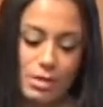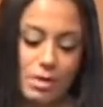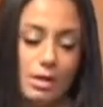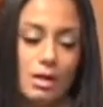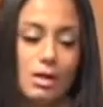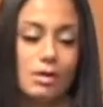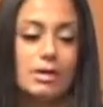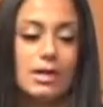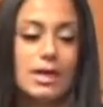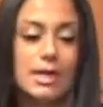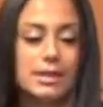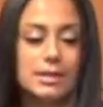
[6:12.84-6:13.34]

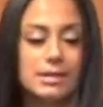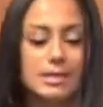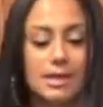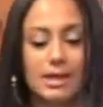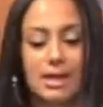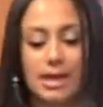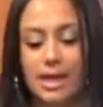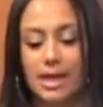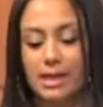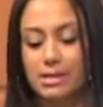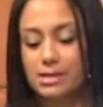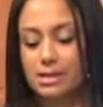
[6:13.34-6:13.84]
All right,
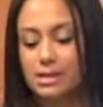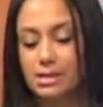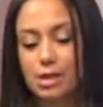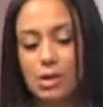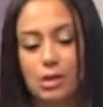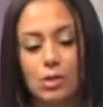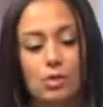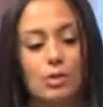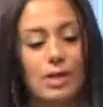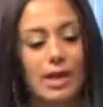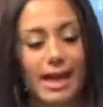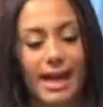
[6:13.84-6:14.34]
and
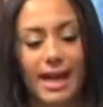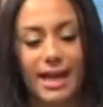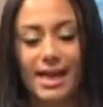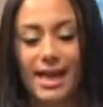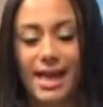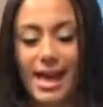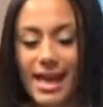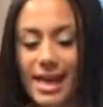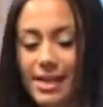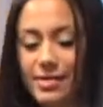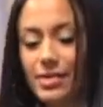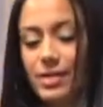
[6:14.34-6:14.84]
so I
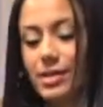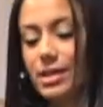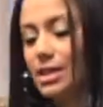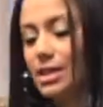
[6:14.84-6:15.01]
had the